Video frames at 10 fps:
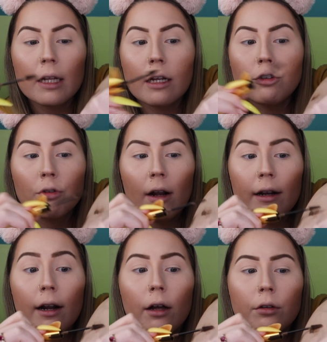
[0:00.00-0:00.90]
And I tried
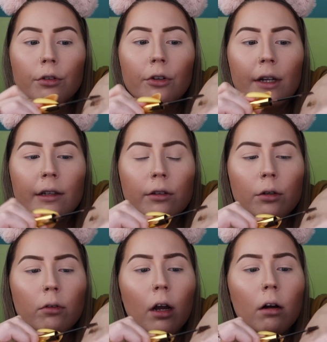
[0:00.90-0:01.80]
it out 2 days in
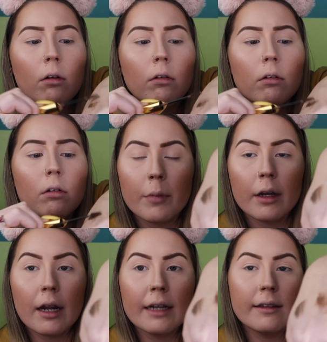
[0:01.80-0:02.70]
a row,
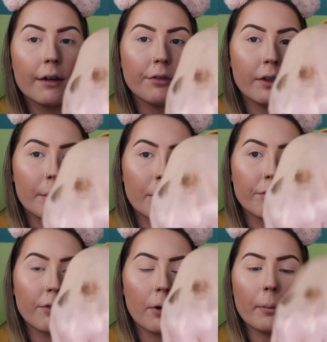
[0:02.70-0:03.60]
but I definitely
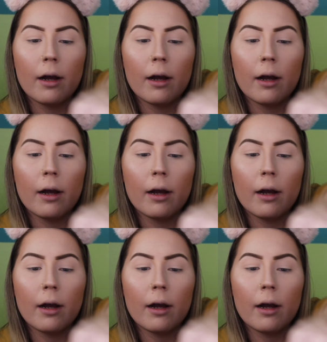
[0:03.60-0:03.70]
prefer